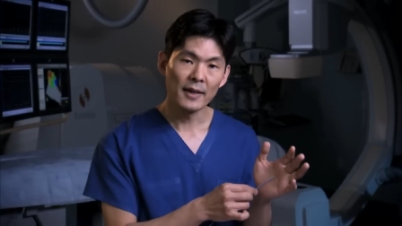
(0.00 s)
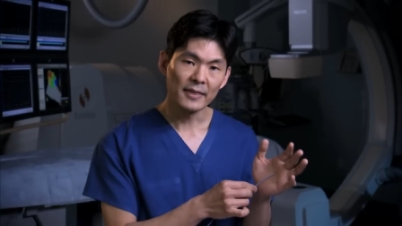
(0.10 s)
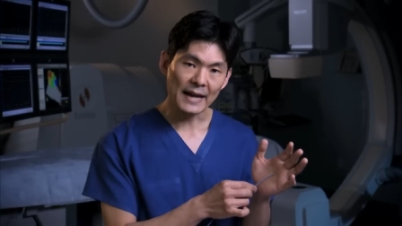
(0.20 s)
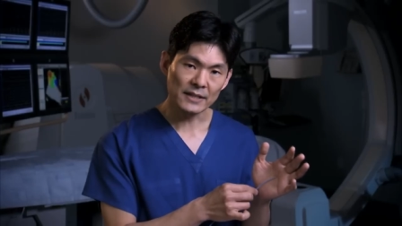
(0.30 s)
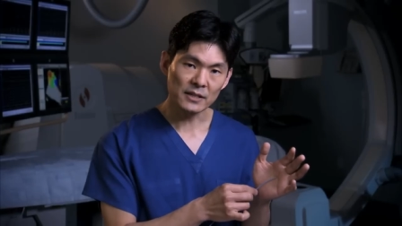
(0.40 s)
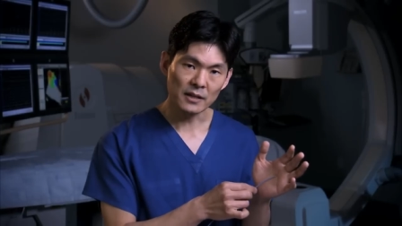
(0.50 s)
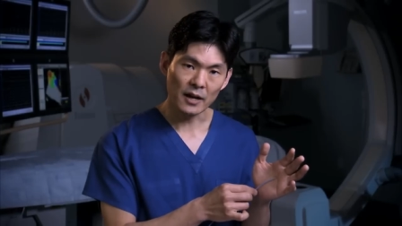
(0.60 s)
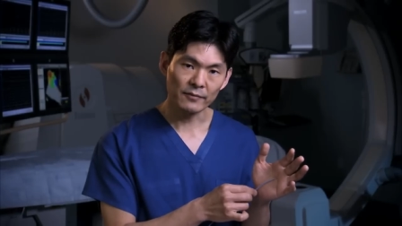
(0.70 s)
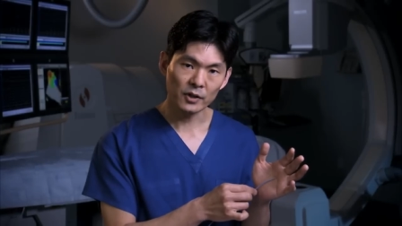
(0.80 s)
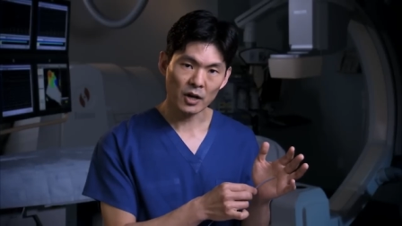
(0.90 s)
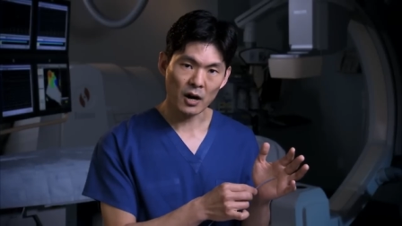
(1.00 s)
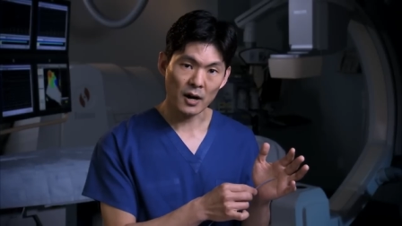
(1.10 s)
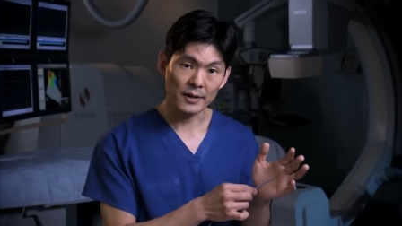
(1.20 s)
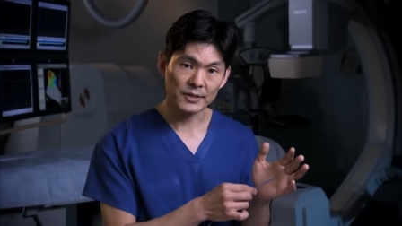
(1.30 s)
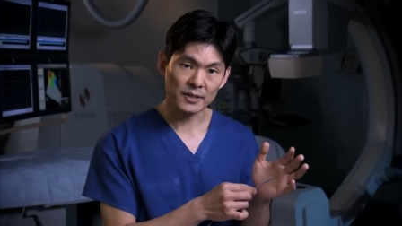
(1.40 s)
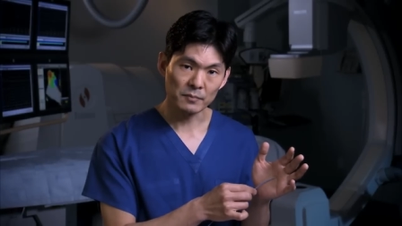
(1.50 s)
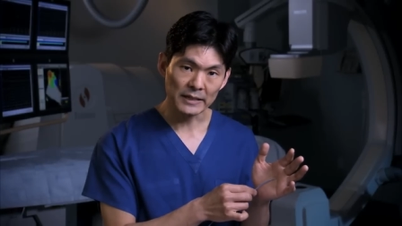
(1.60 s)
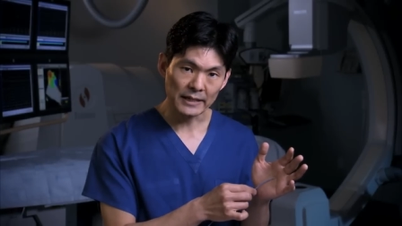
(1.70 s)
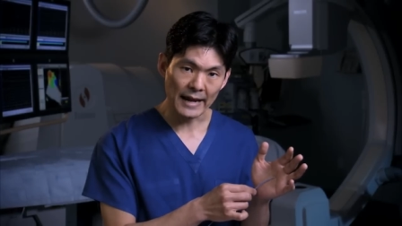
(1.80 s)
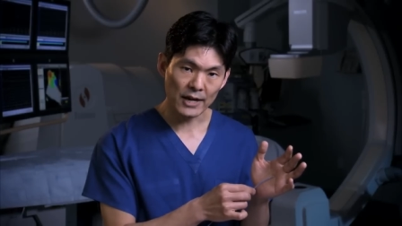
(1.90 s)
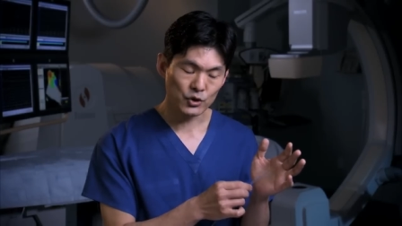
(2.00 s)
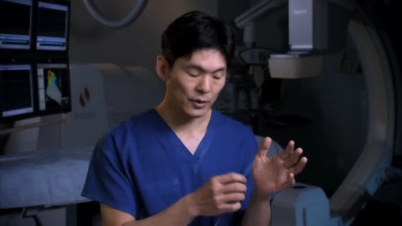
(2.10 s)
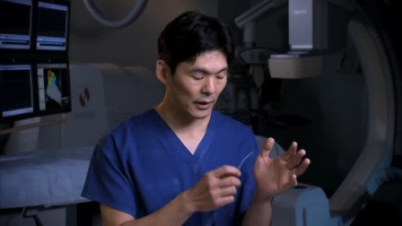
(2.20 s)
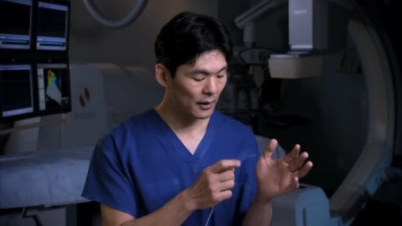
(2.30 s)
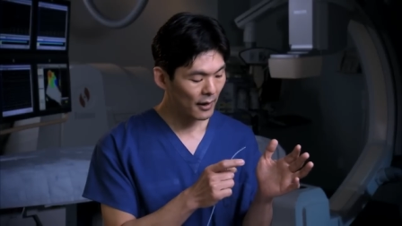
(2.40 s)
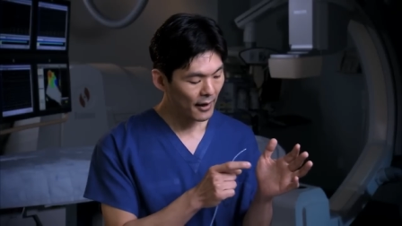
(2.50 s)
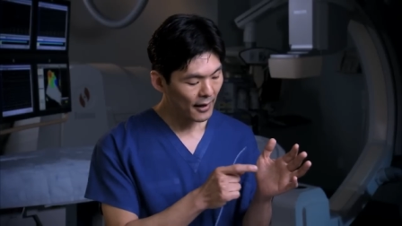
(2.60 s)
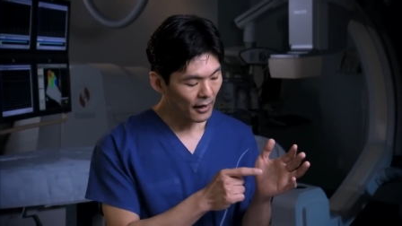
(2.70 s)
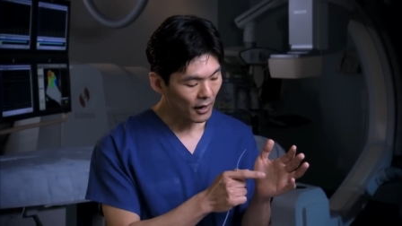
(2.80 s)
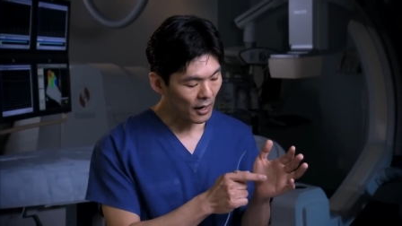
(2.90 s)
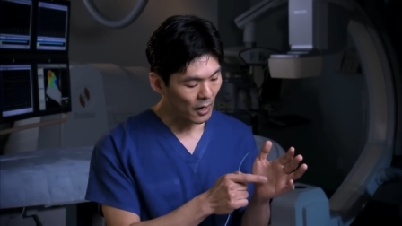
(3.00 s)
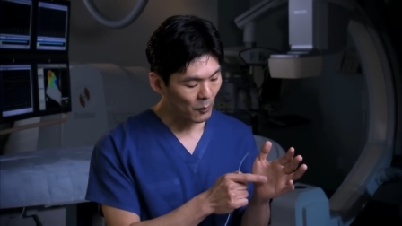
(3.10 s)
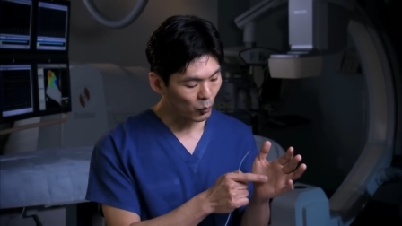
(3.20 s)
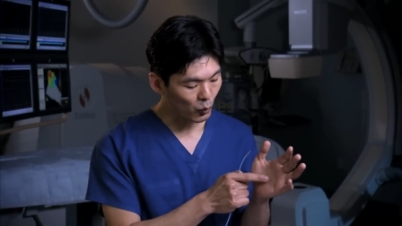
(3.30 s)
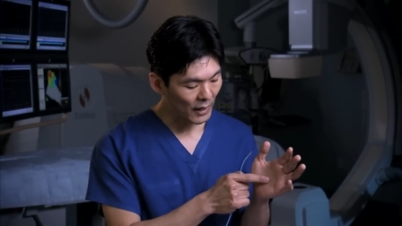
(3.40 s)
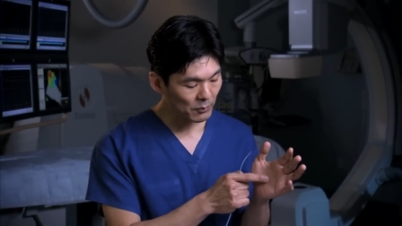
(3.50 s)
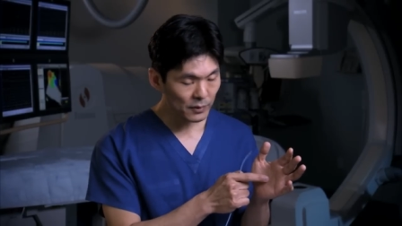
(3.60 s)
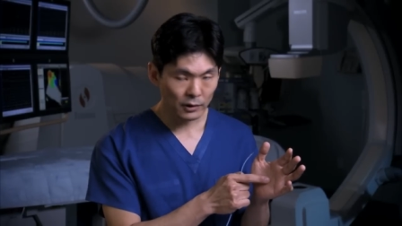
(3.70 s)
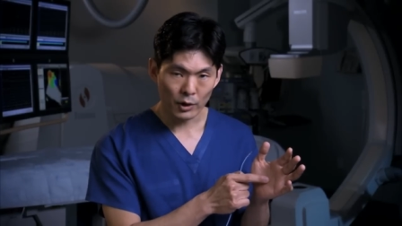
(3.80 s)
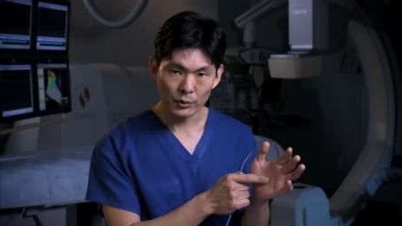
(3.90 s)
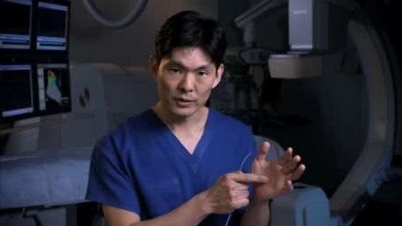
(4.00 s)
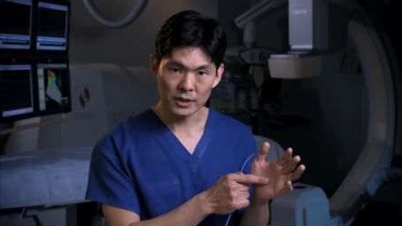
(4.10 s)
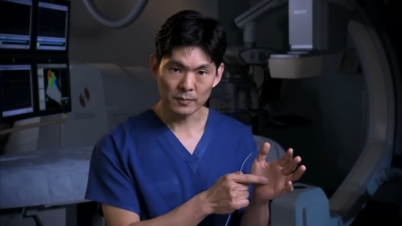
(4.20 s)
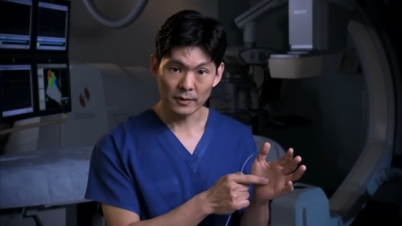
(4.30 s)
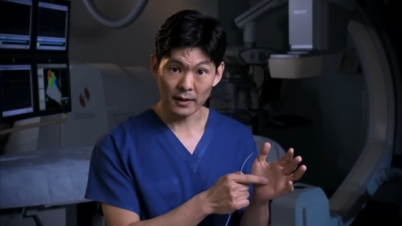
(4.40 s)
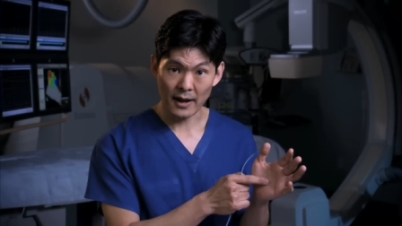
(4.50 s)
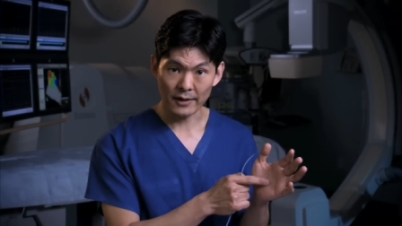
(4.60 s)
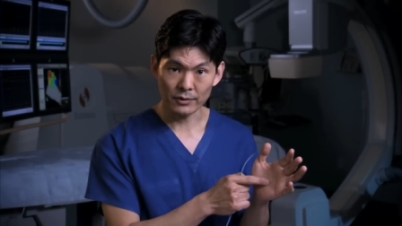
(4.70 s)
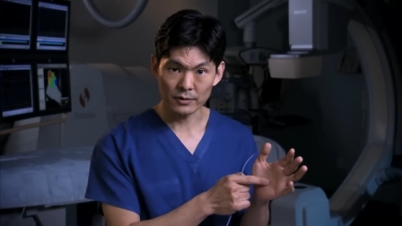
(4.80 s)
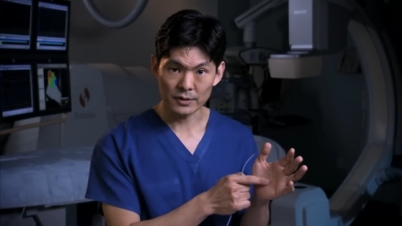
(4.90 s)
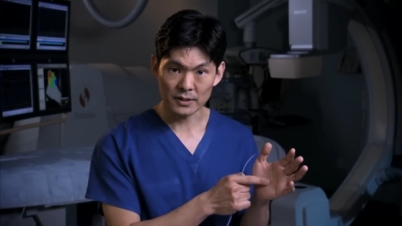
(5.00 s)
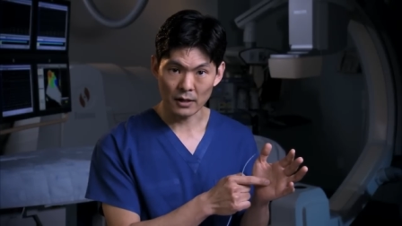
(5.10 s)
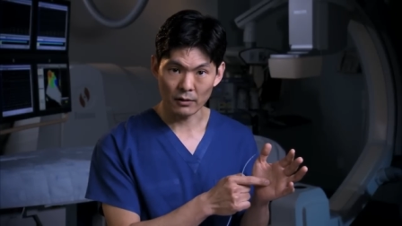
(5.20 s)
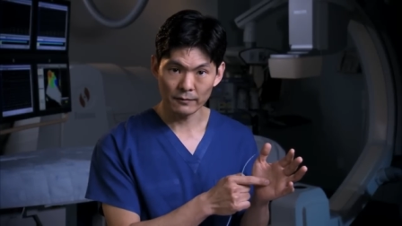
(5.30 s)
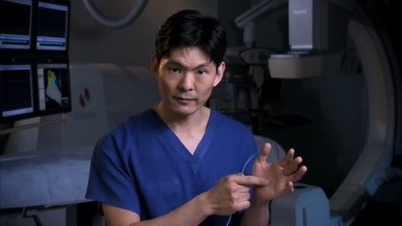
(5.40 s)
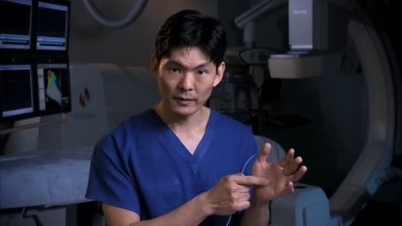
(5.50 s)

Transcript: that's enough to cause some denaturing right below the tip of the catheter itself.